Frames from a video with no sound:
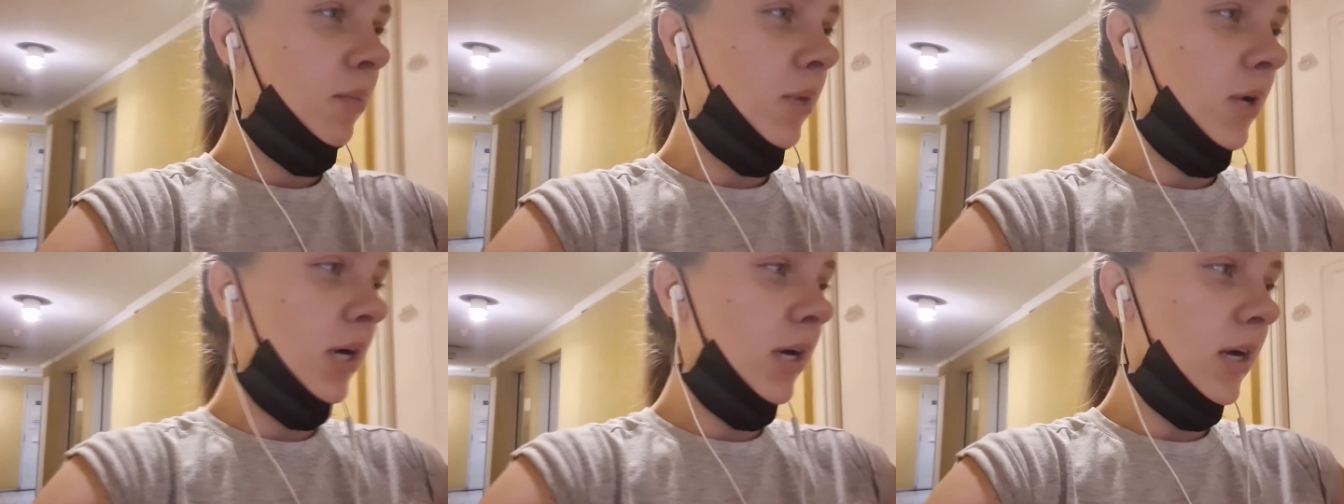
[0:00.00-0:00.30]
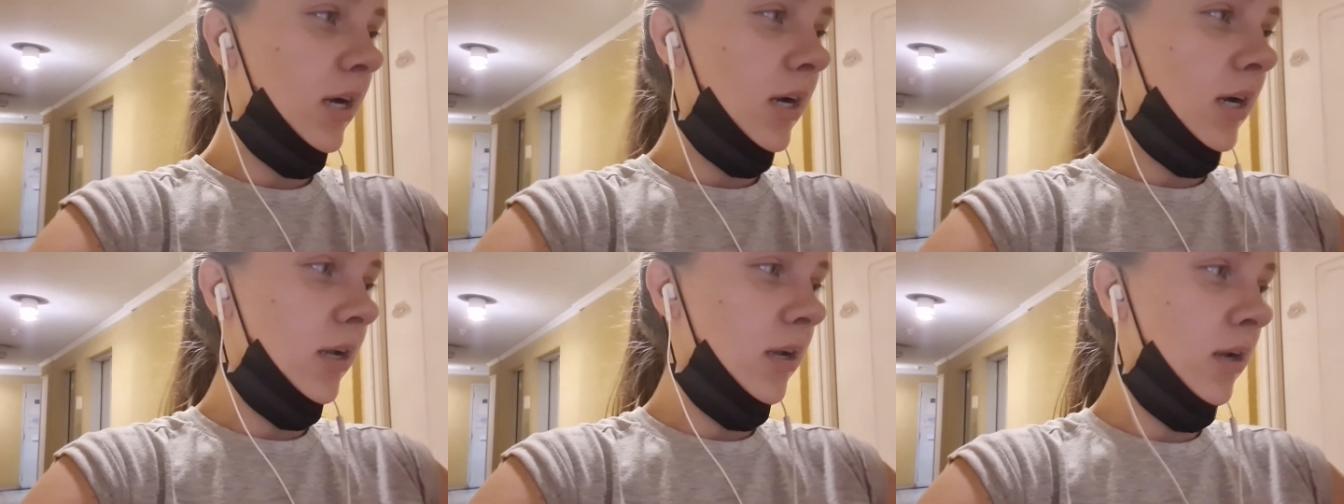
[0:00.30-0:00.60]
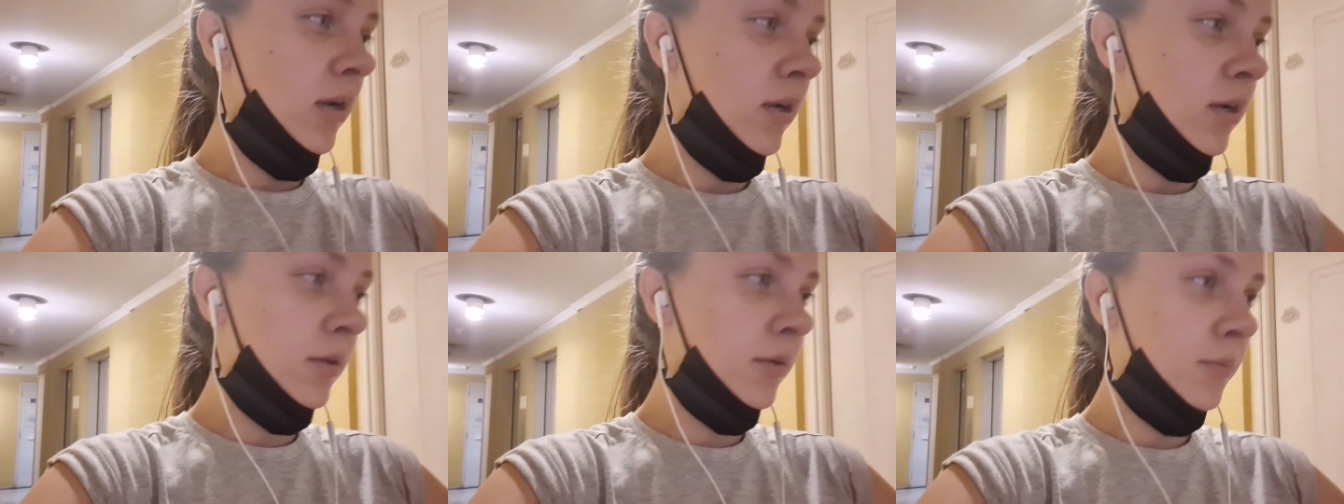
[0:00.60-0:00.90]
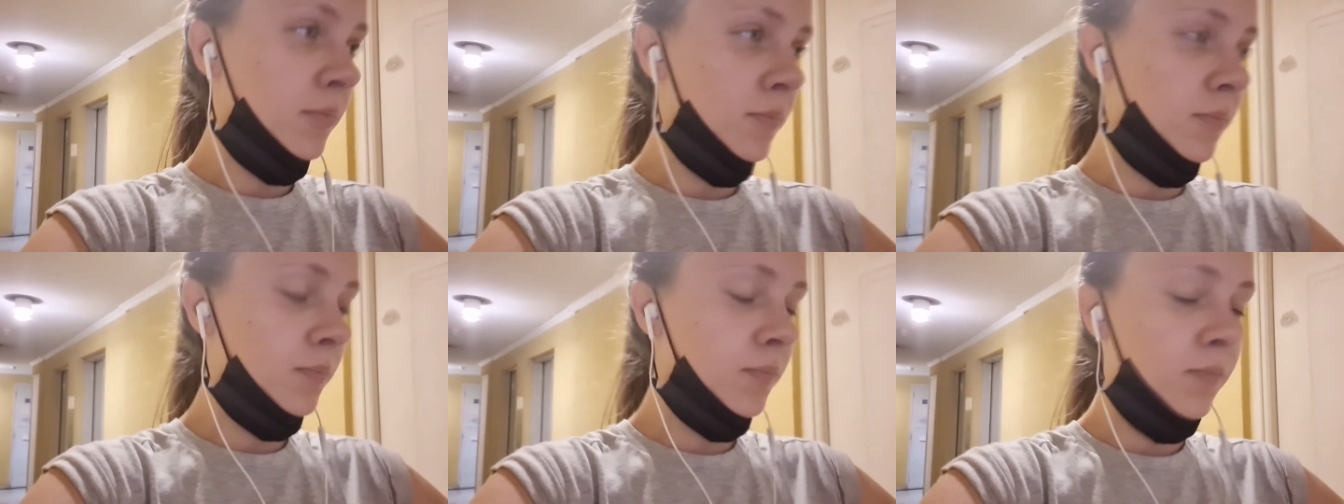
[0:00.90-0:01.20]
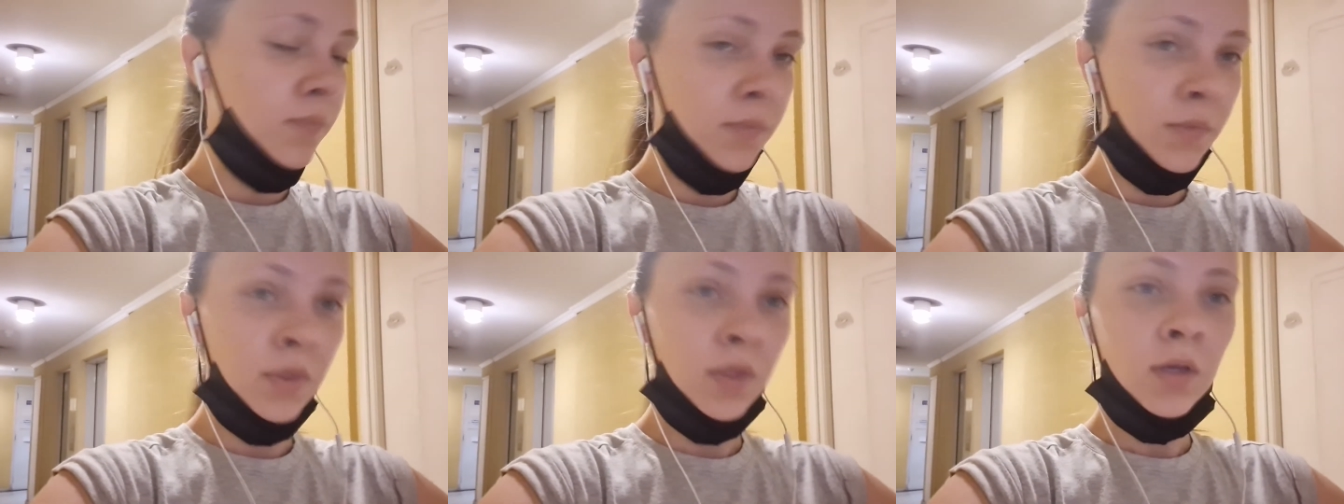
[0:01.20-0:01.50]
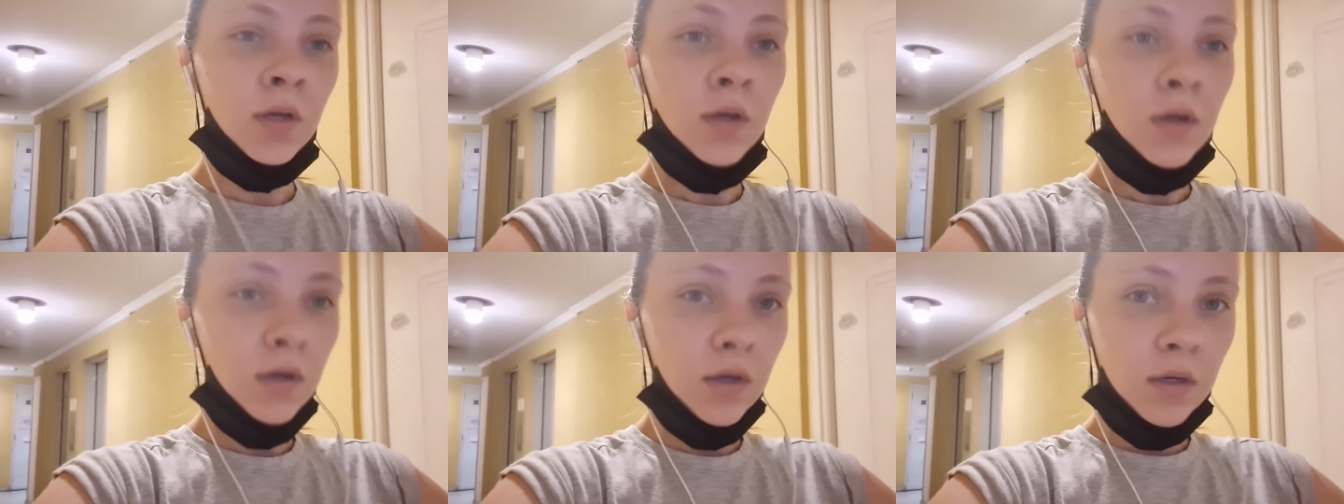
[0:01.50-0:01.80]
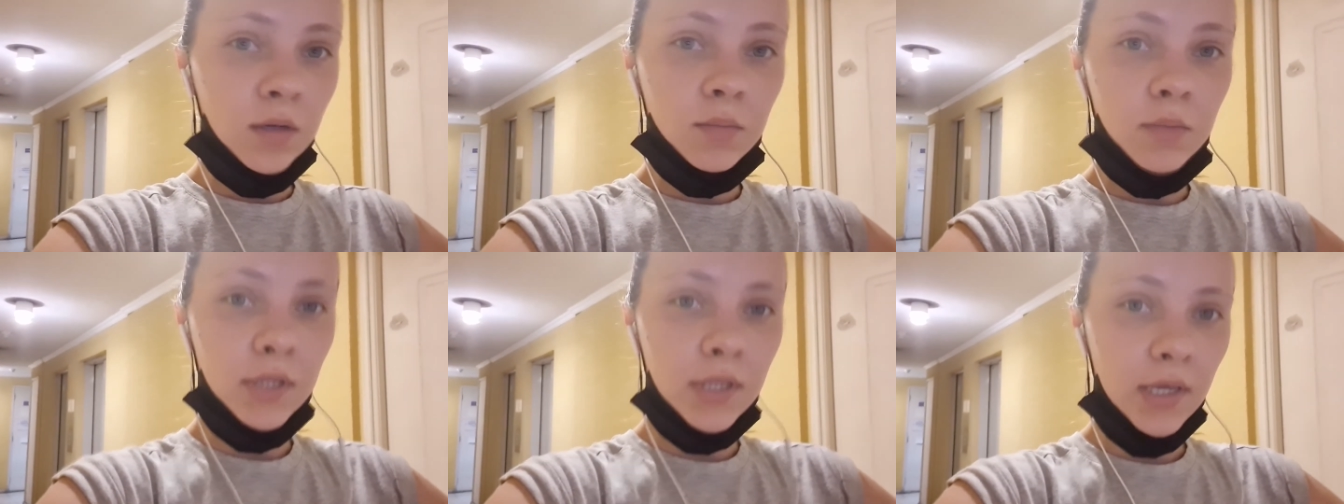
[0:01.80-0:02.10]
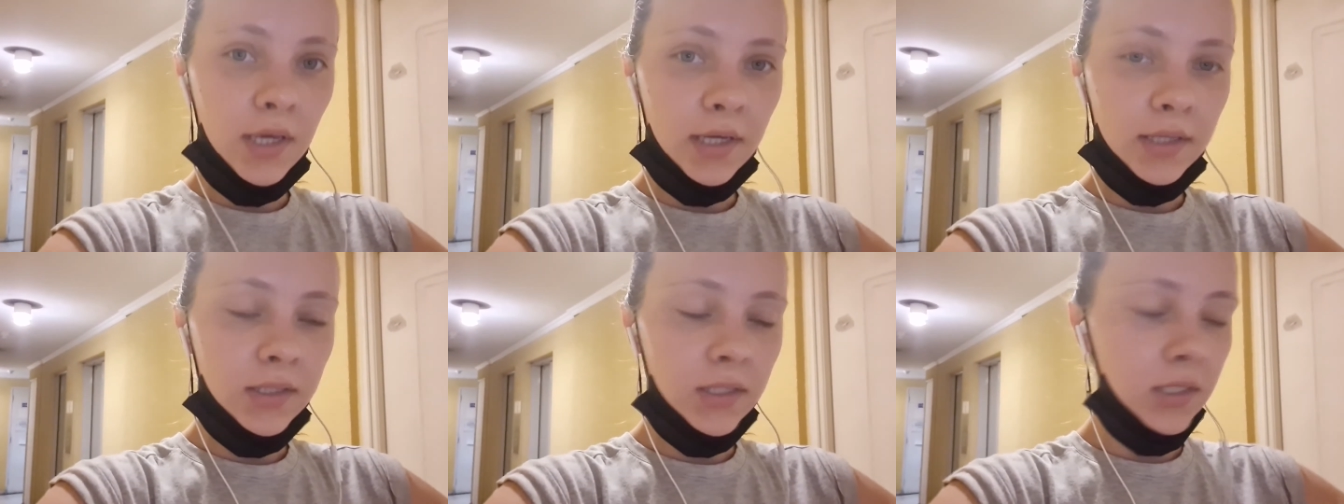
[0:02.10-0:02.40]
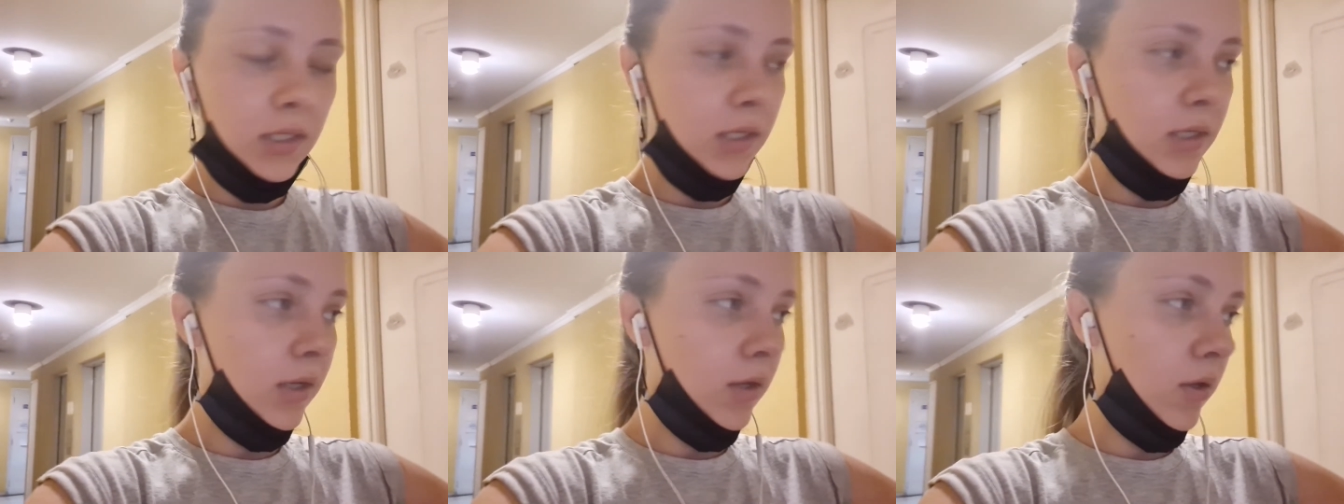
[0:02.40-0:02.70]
but but yeah, I did it.